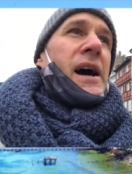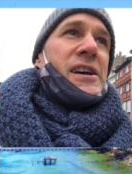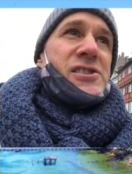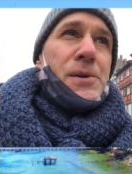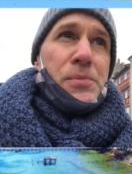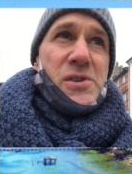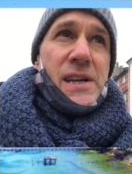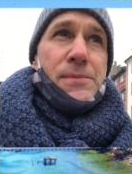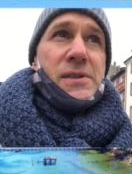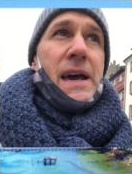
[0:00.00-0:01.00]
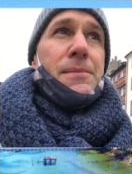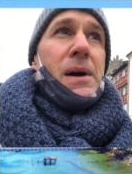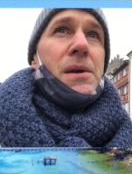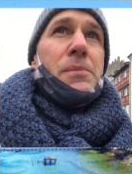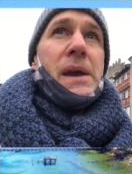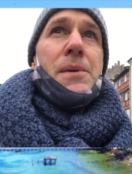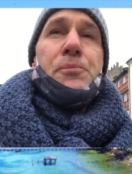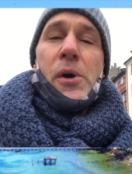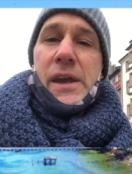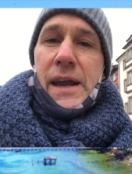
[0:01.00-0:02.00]
A simple step to that might be
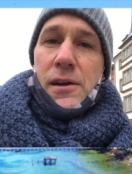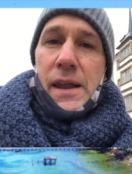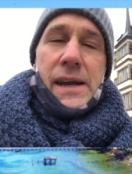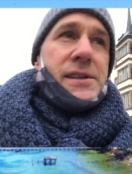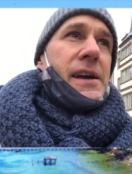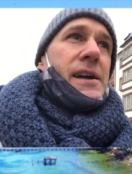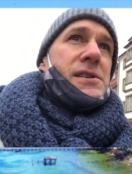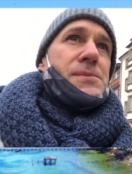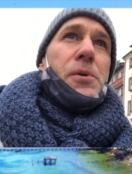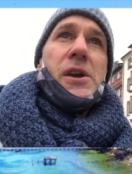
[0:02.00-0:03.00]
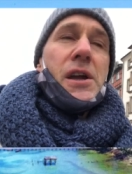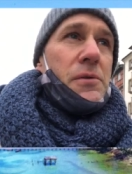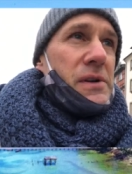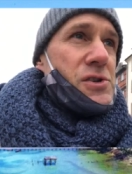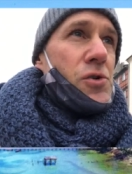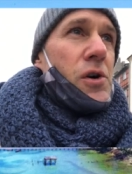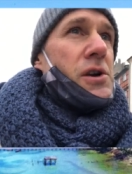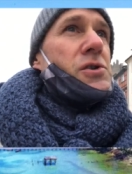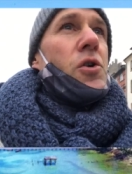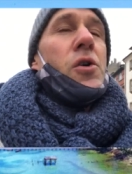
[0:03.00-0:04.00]
booking airline tickets, booking your
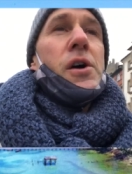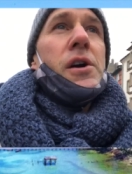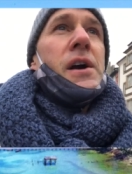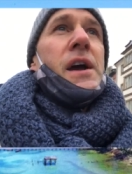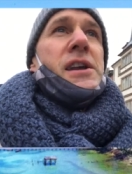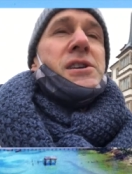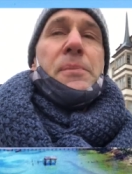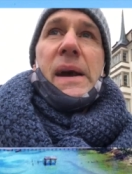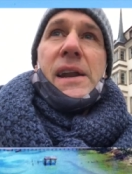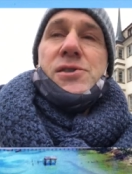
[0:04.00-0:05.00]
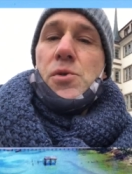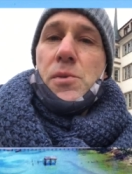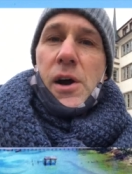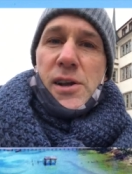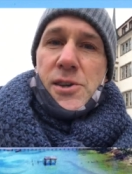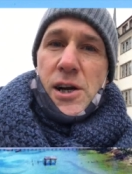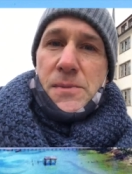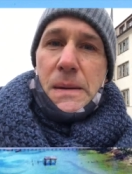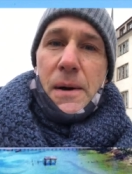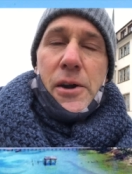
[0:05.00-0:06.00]
resort, or jumping on a Zoom call to talk
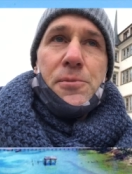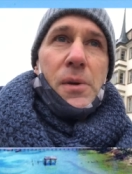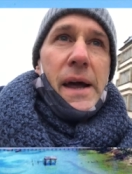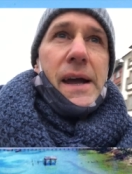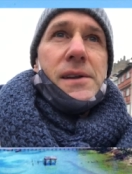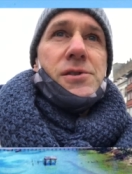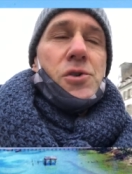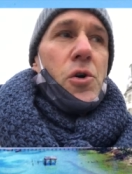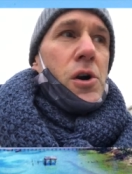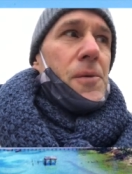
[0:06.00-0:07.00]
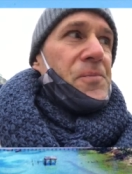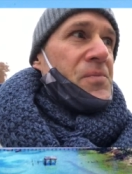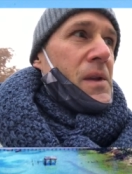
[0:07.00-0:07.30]
to me about your plans, or